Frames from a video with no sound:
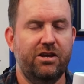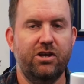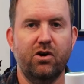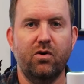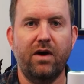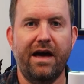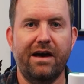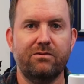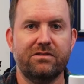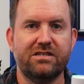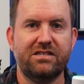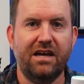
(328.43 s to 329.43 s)
you know,
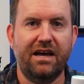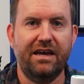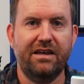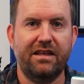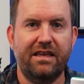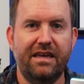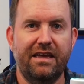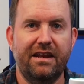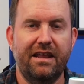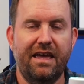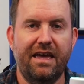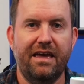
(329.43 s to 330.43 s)
outside
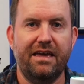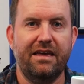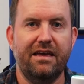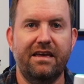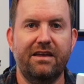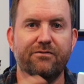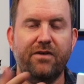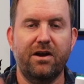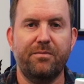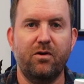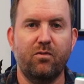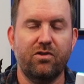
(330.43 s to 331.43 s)
in a
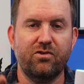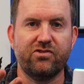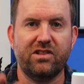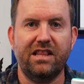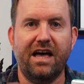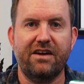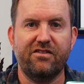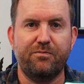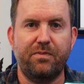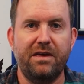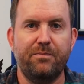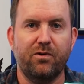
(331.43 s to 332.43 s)
environment where there's a lot
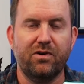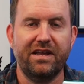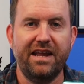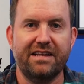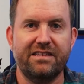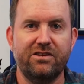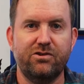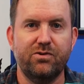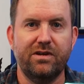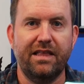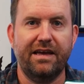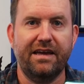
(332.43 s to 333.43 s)
of people connecting
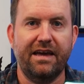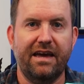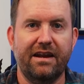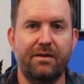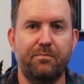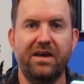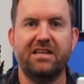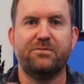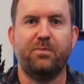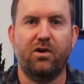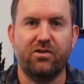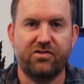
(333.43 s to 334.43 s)
to it, like at a
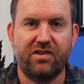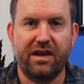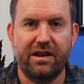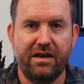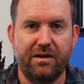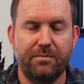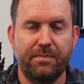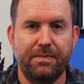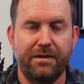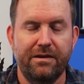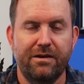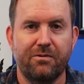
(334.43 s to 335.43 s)
baseball stadium,
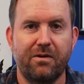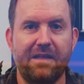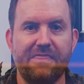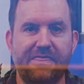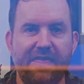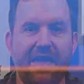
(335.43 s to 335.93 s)
right?